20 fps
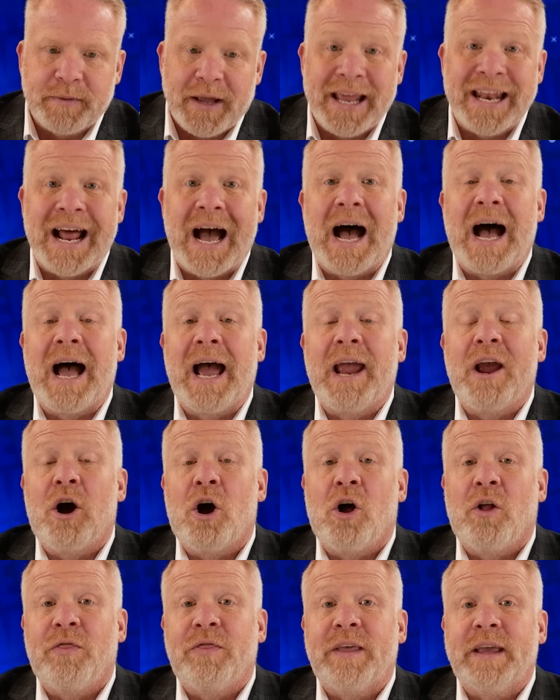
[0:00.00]
an eye
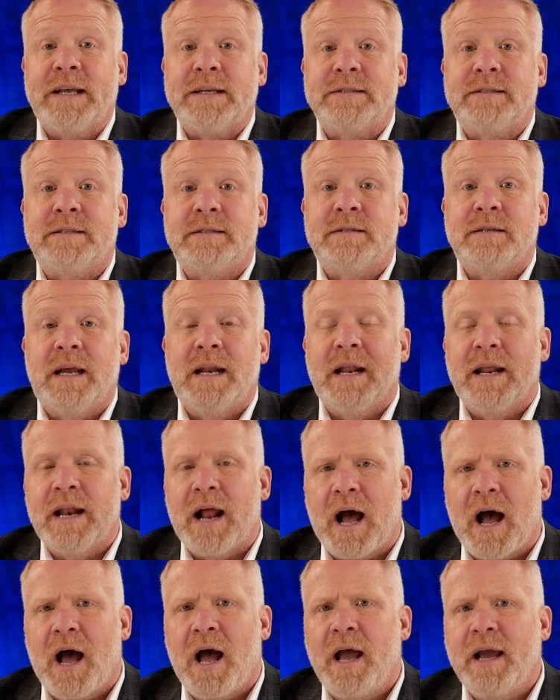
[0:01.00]
on this, and an
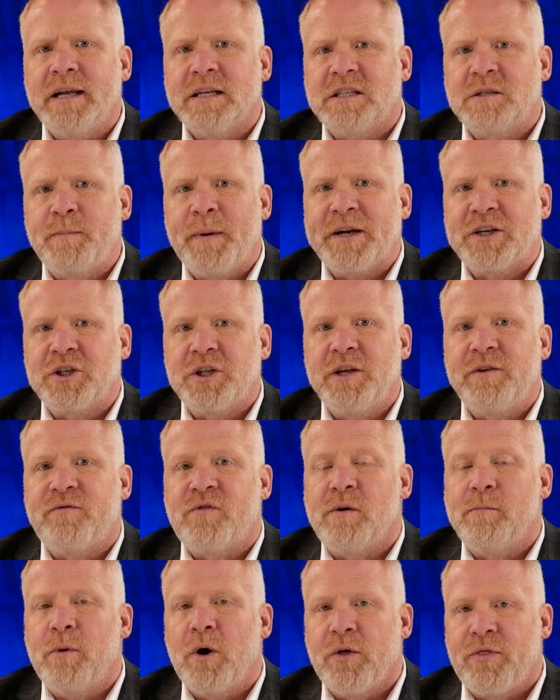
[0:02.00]
eye especially
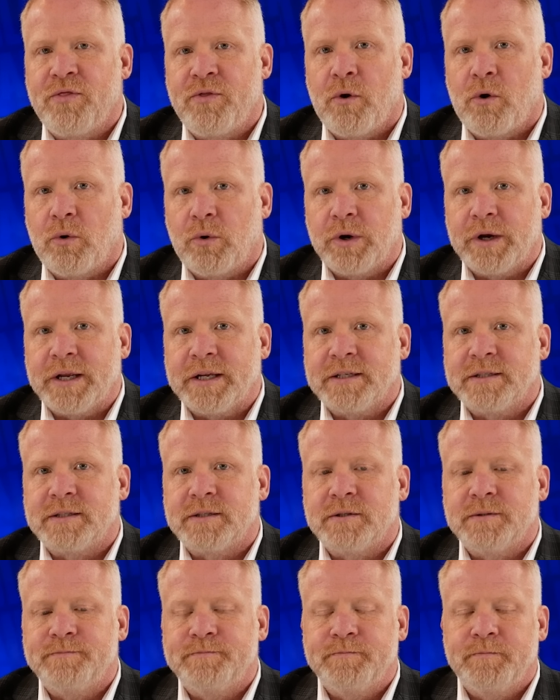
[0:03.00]
from
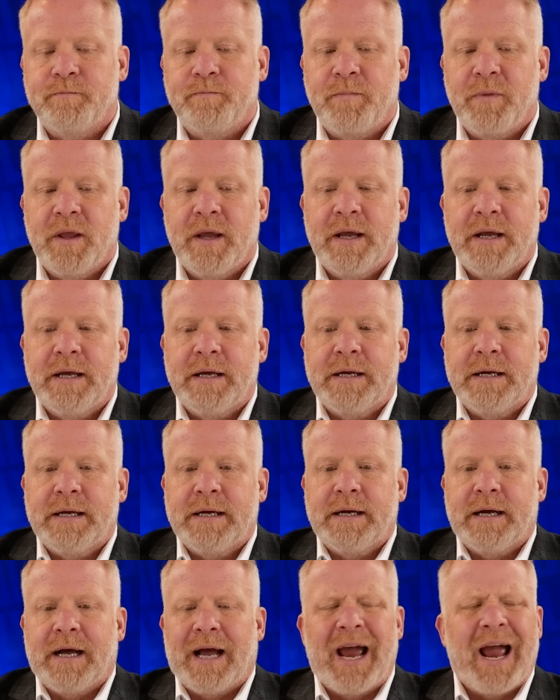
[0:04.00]
authorities.
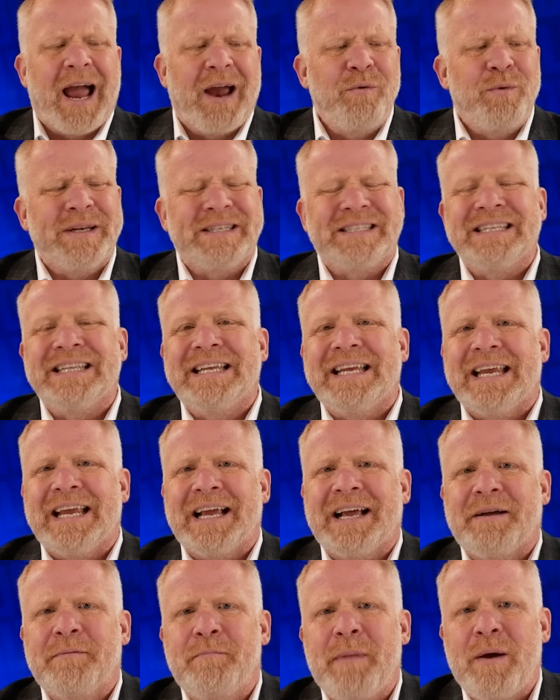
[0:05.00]
I recently
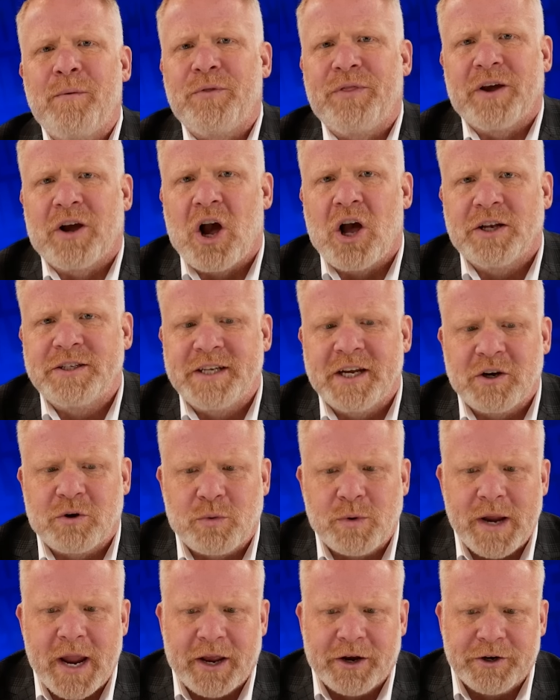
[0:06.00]
met with a content
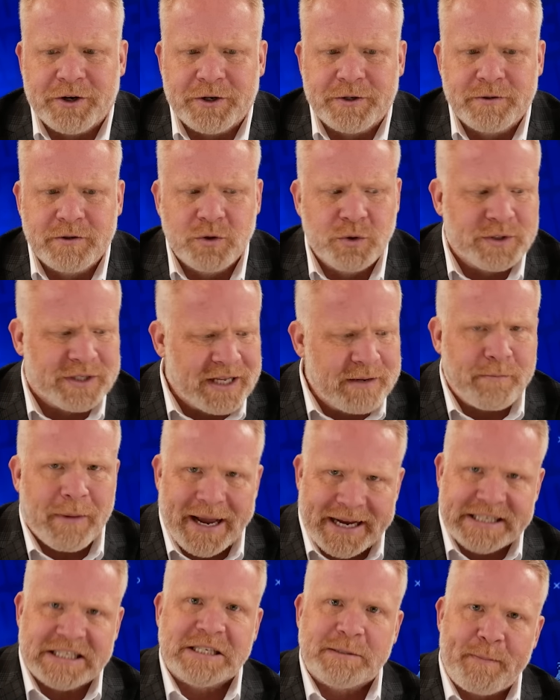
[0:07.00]
creator who's in
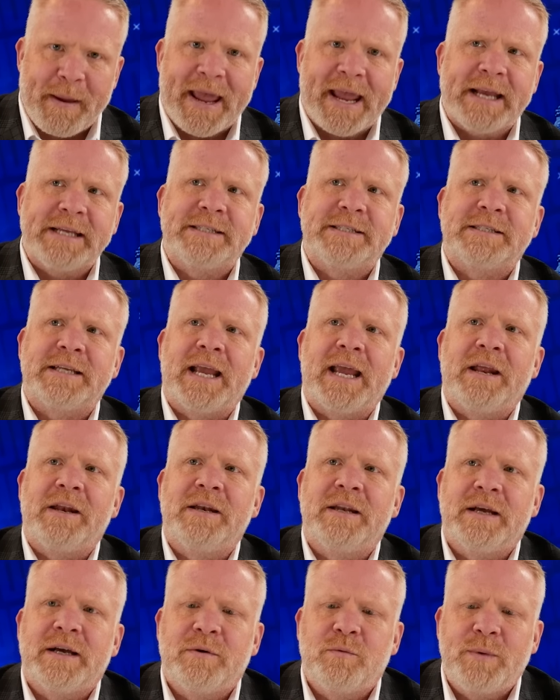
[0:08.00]
my space,
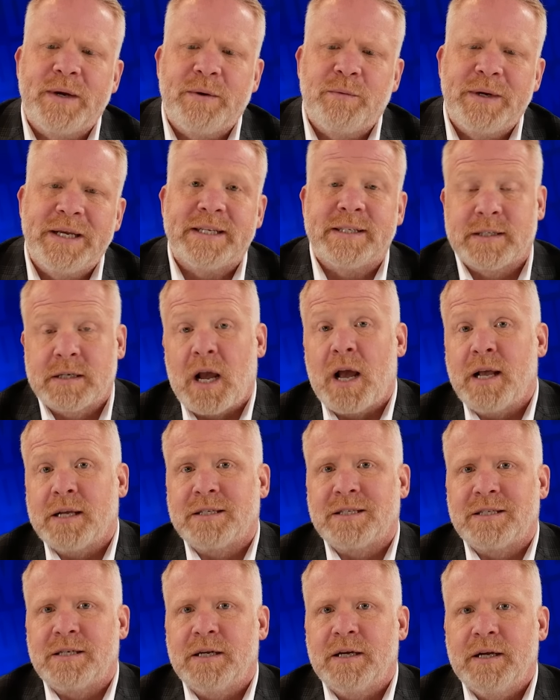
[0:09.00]
and uh, we, we
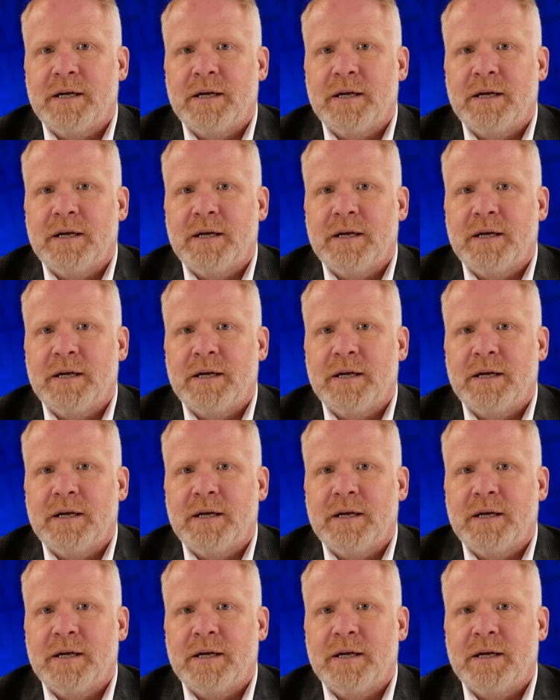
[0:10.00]
discussed